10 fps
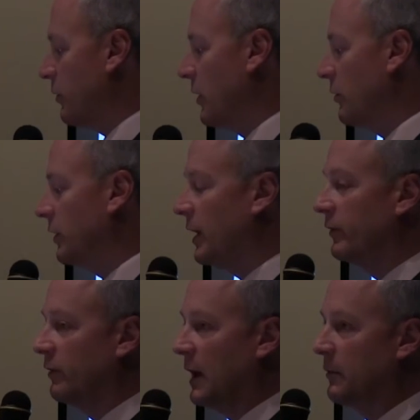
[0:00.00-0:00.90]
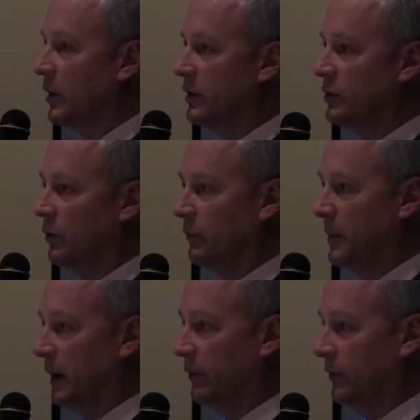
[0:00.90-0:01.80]
Prioritize collaboration over
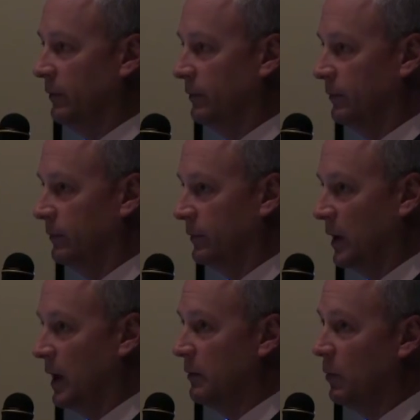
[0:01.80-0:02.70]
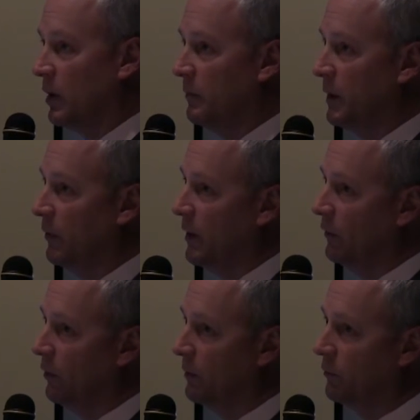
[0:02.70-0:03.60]
pace. Okay? One of the big
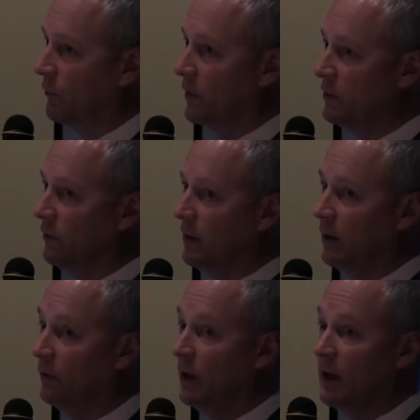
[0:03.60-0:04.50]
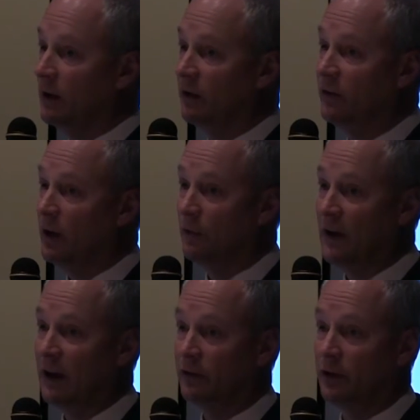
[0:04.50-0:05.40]
things on proficiency is let's see how
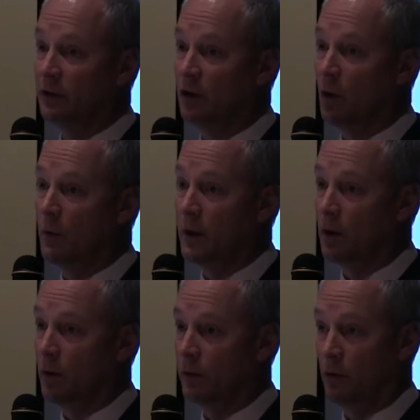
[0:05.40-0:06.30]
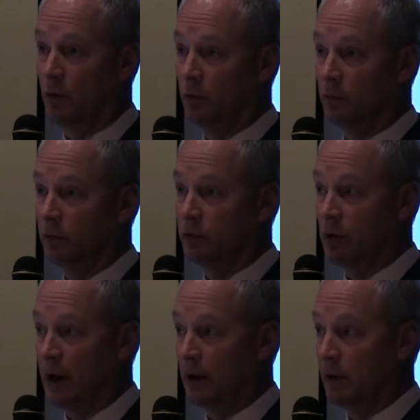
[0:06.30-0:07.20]
fast kids can go, and they go on their own
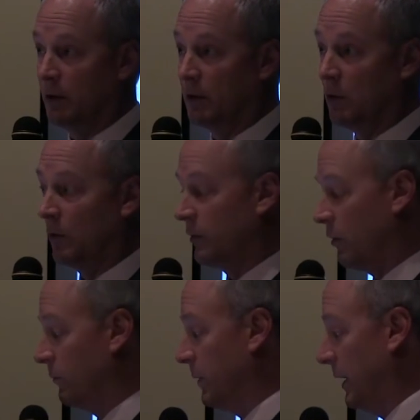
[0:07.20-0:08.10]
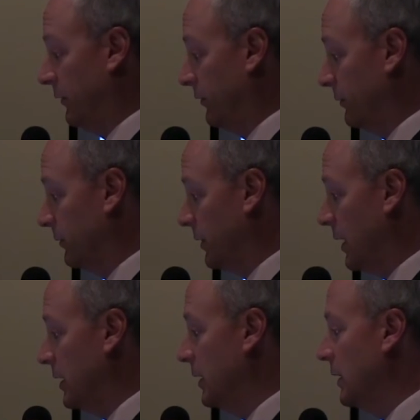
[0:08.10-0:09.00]
go on their own pace.
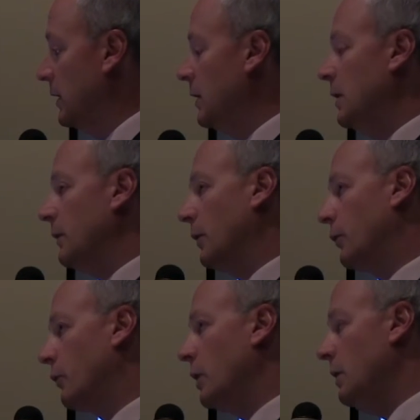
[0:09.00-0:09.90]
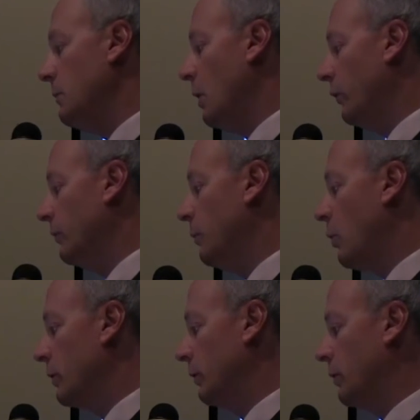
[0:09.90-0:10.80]
Okay? The 3 most
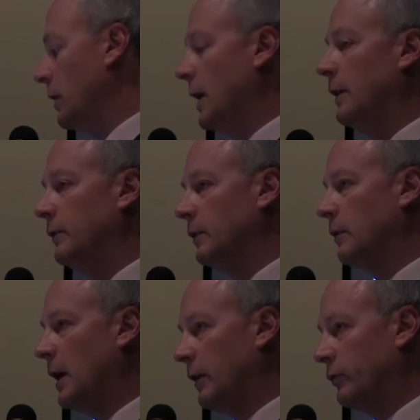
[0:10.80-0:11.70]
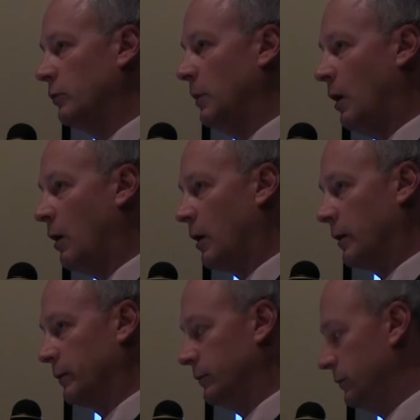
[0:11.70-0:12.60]
important learning aids in the classroom
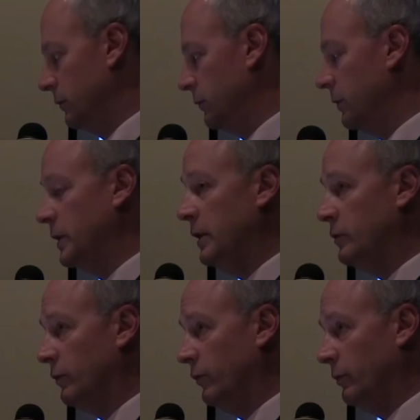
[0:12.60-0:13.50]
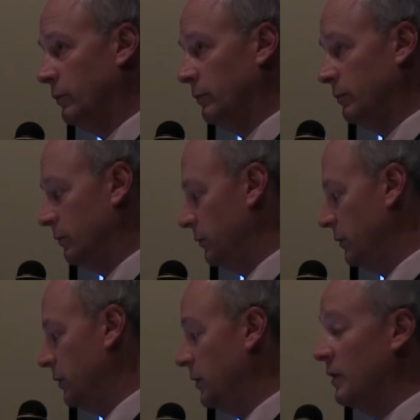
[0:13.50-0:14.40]
are teachers,
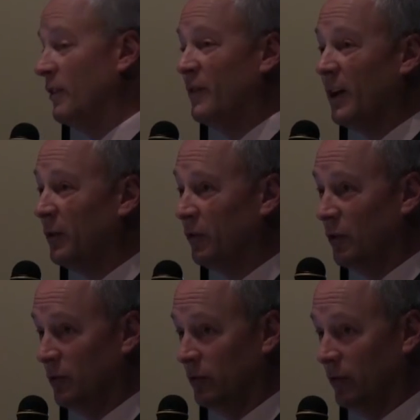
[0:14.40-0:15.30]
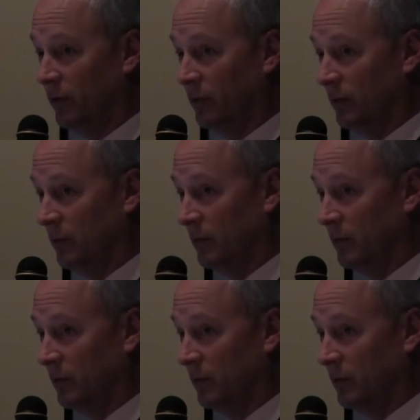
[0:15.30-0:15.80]
fellow students,